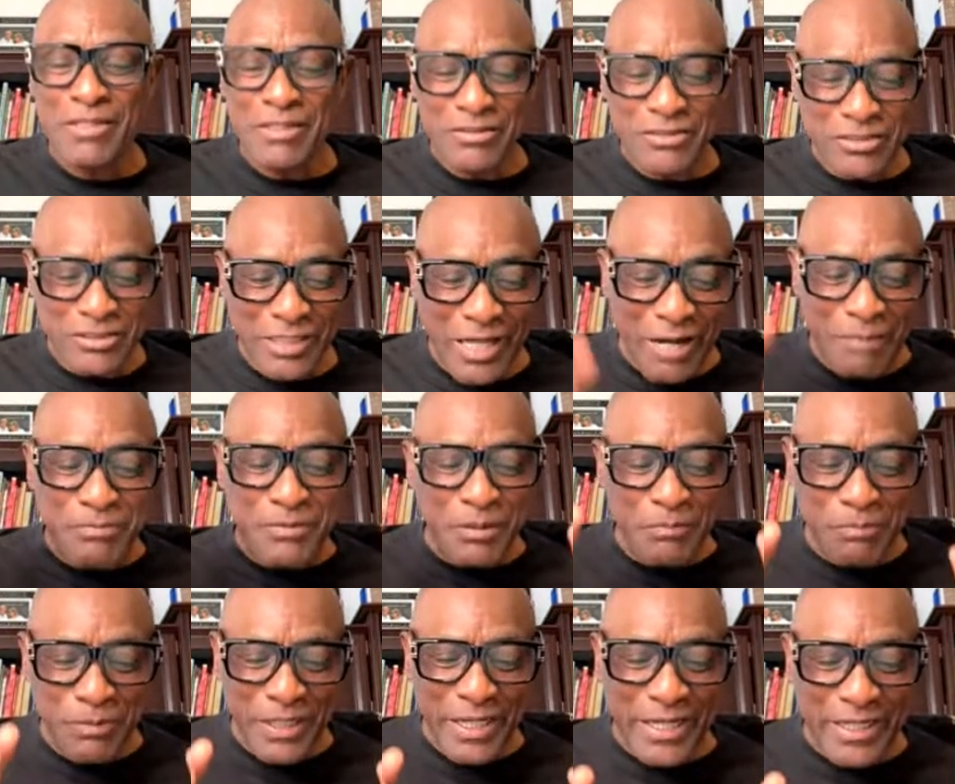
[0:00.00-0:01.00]
Stop
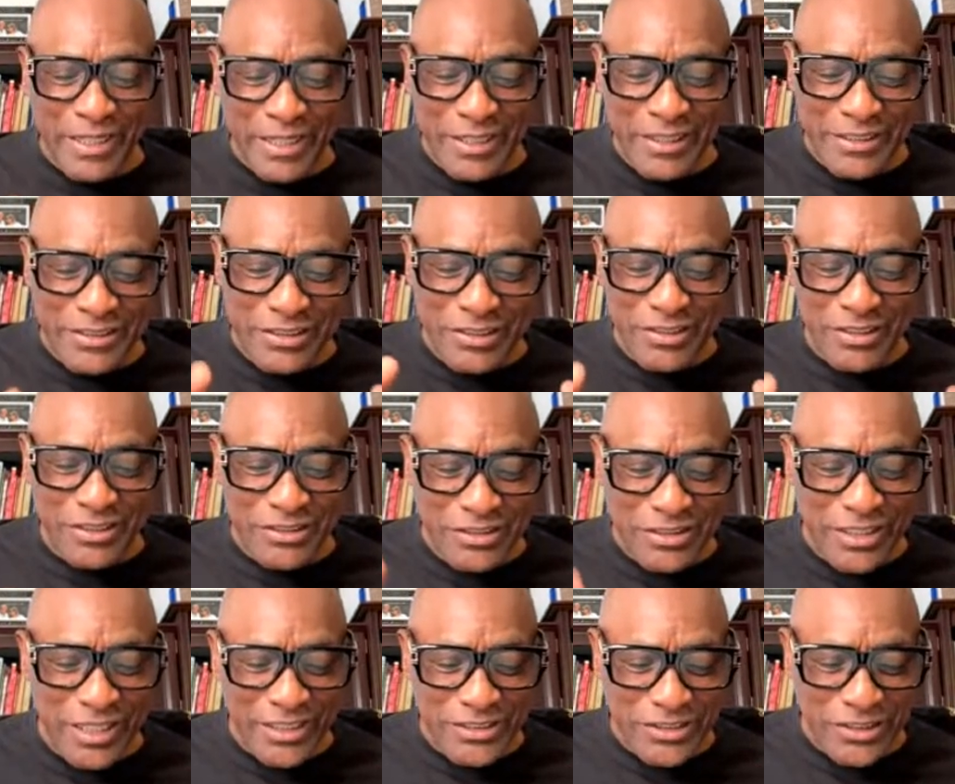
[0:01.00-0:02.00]
complaining. Listen to this
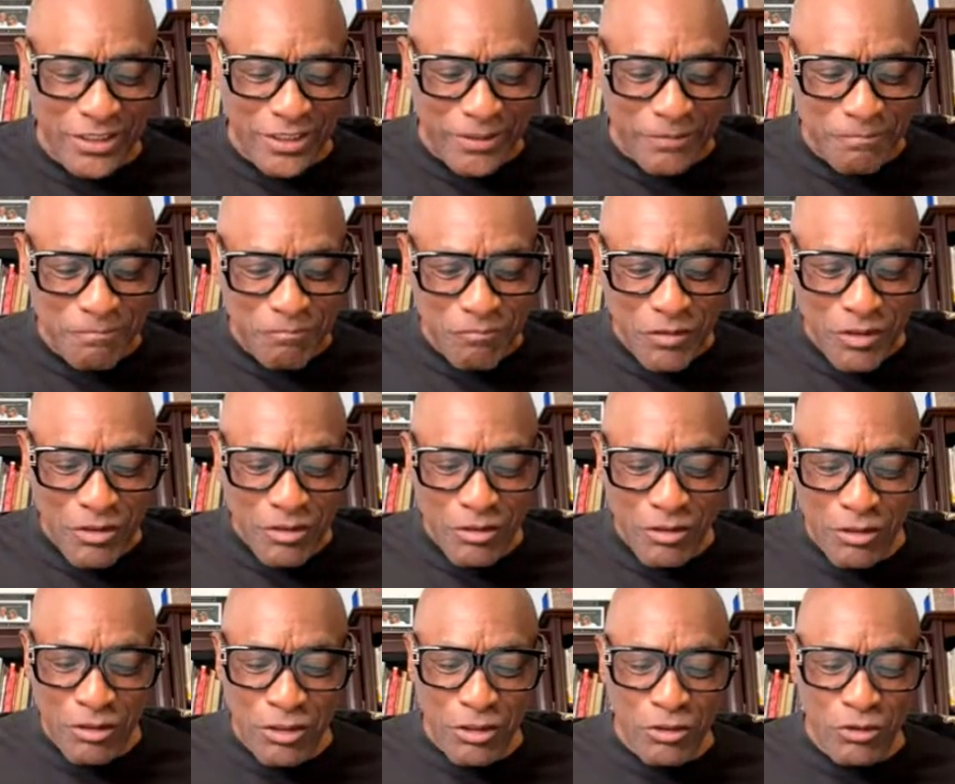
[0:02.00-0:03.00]
text here.
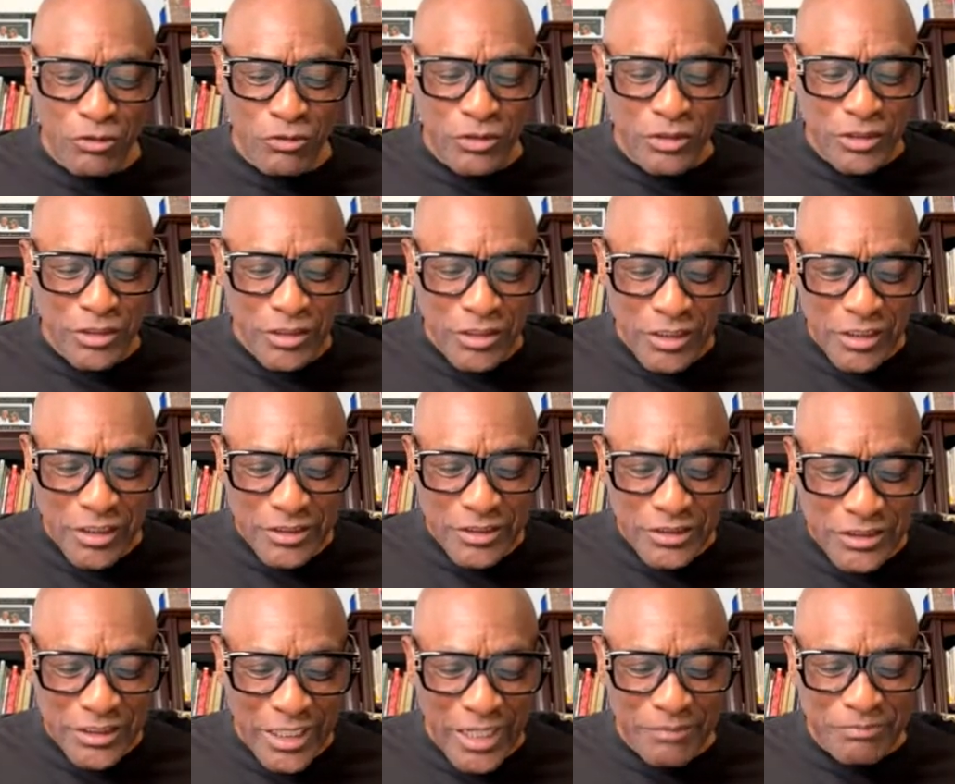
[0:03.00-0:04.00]
Luke
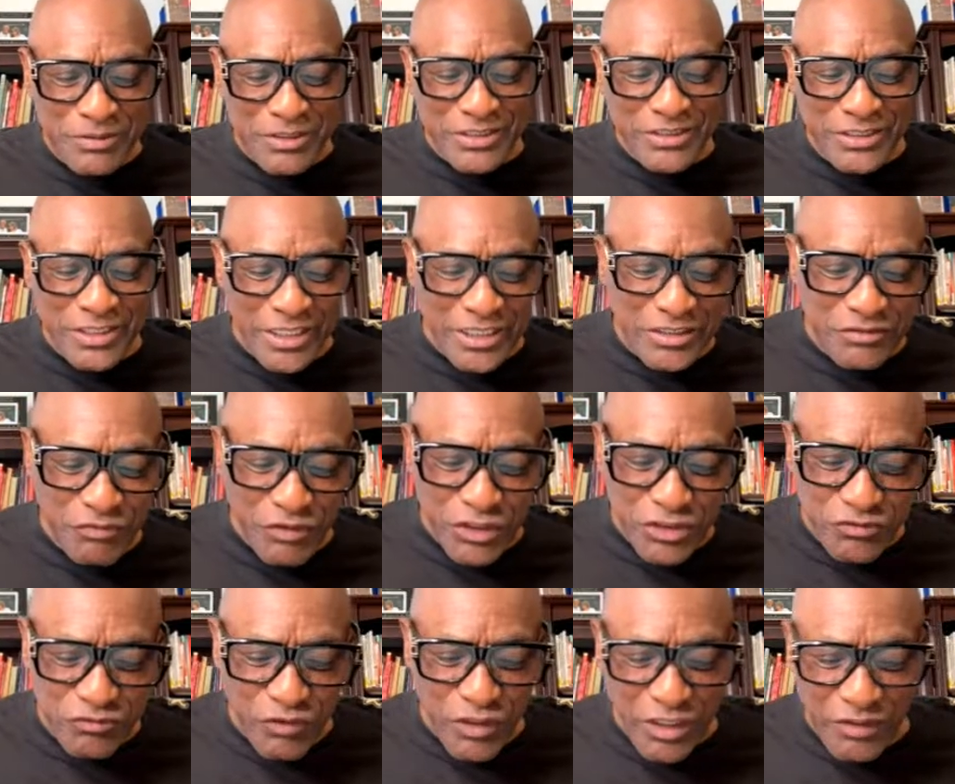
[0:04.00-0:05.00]
chapter 6,
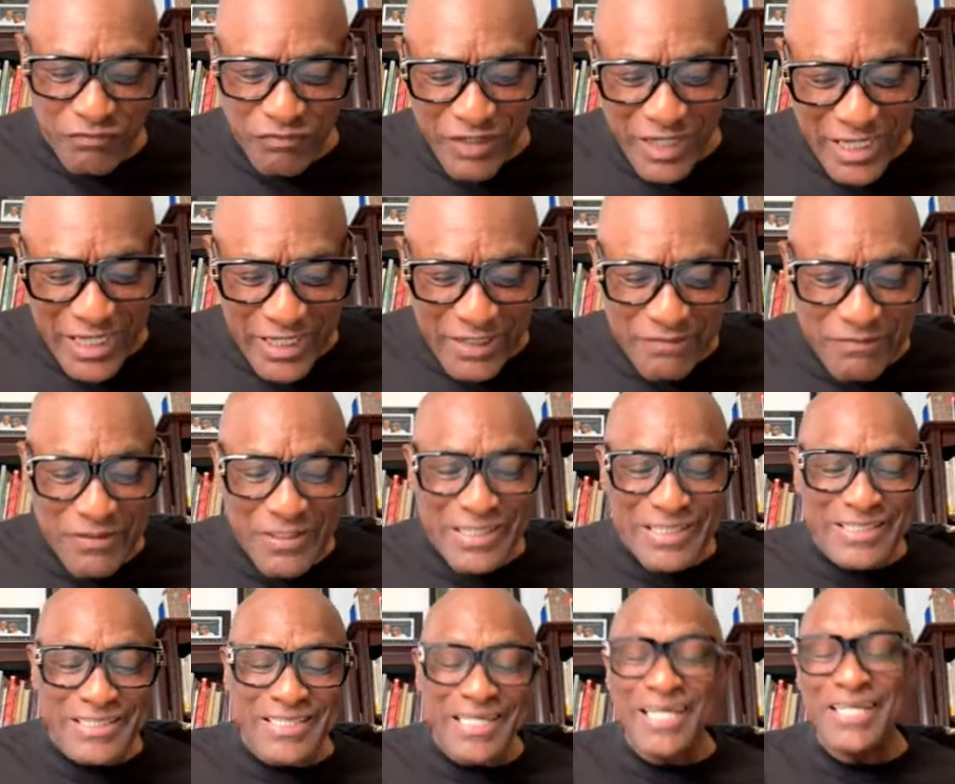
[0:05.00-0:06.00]
verse 45
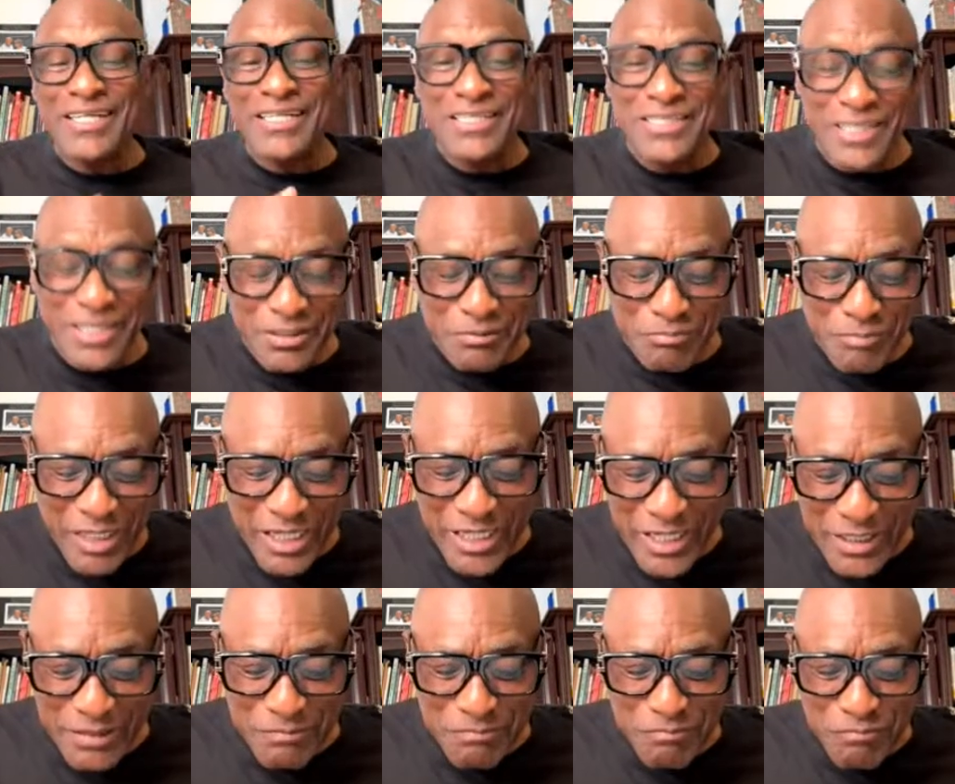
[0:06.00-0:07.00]
said, A good
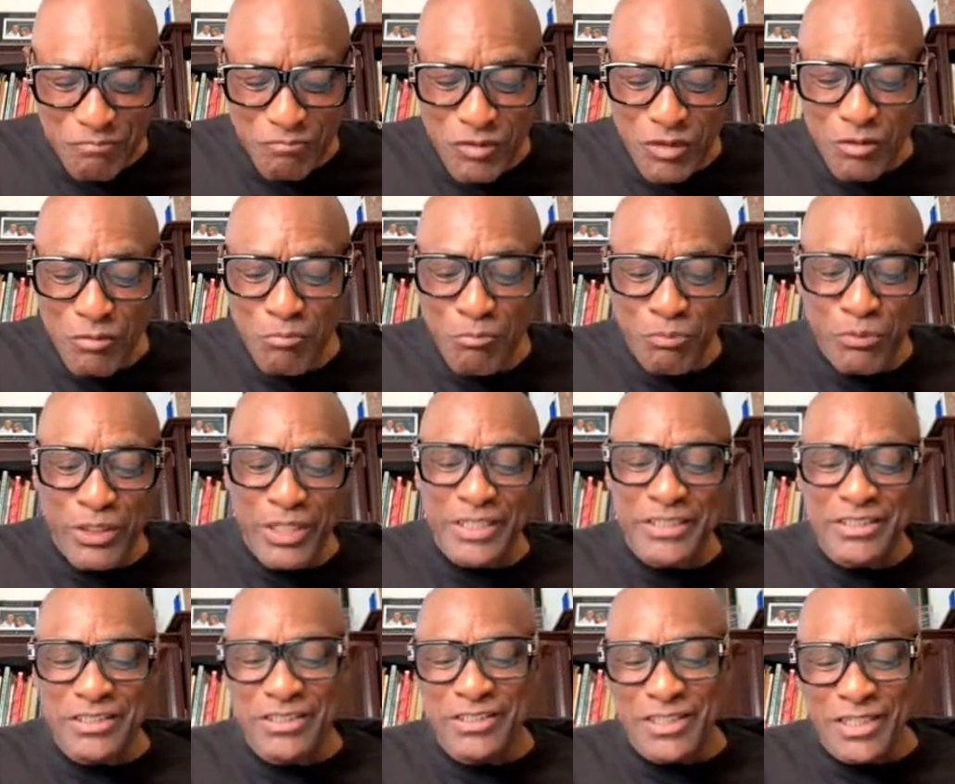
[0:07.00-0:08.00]
man
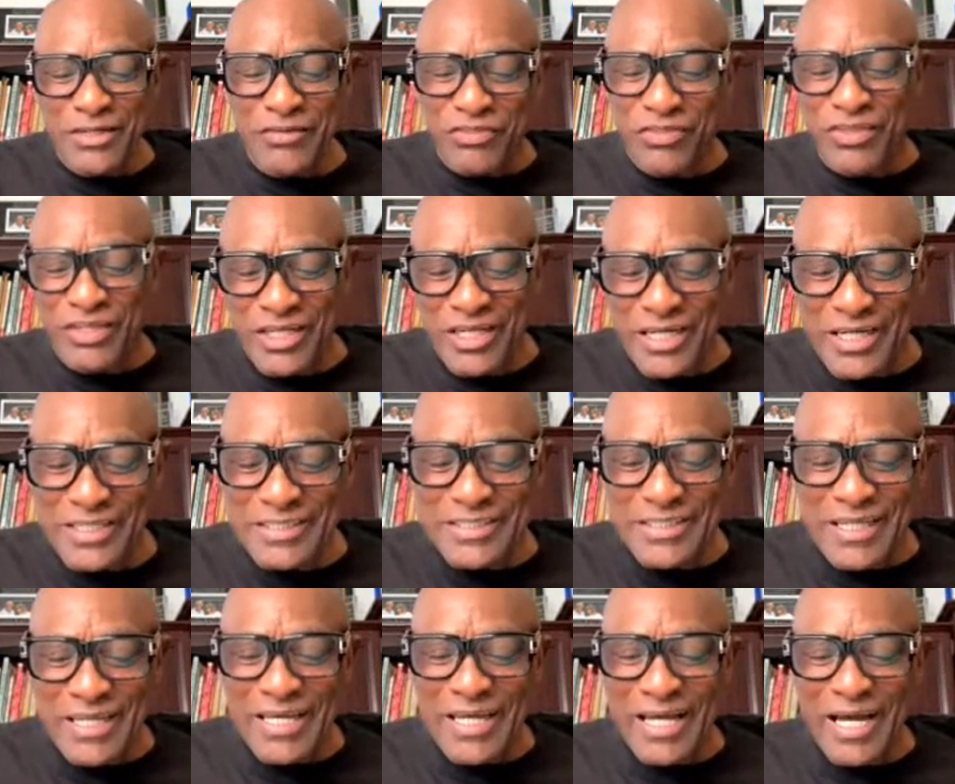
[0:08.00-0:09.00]
brings good
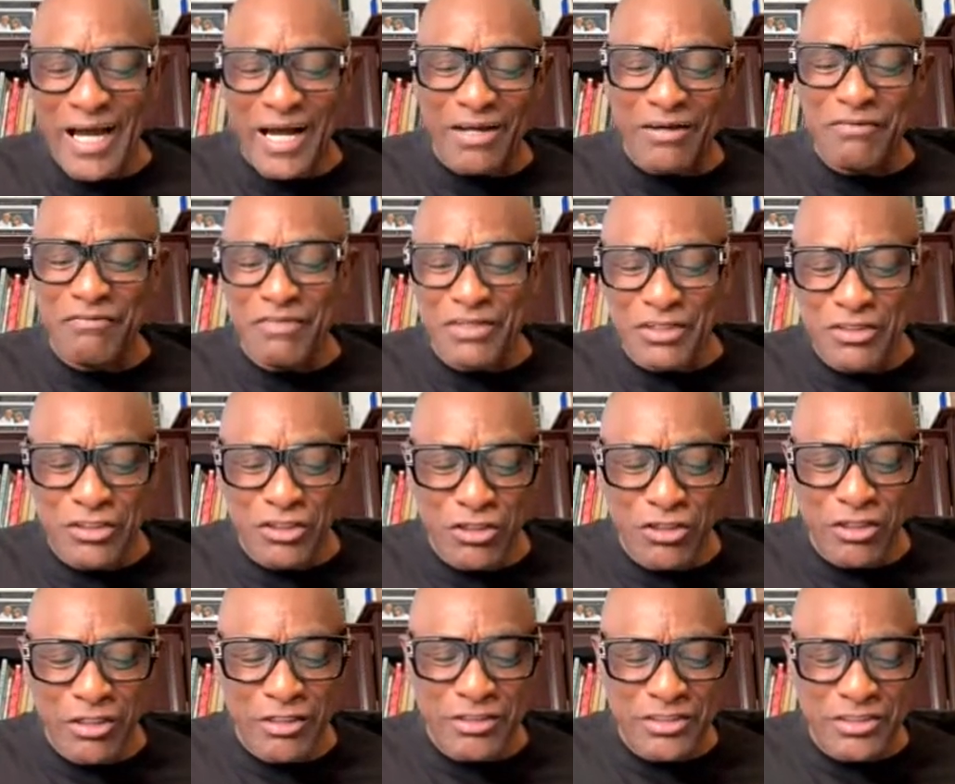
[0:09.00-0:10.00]
things out of the
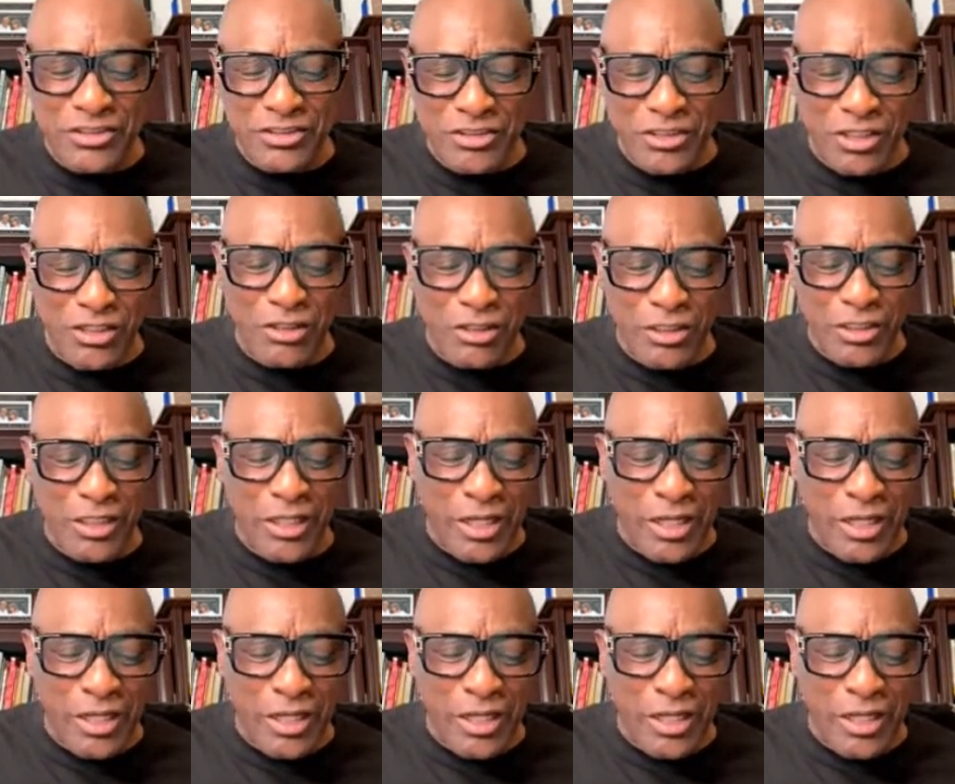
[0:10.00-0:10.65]
good stored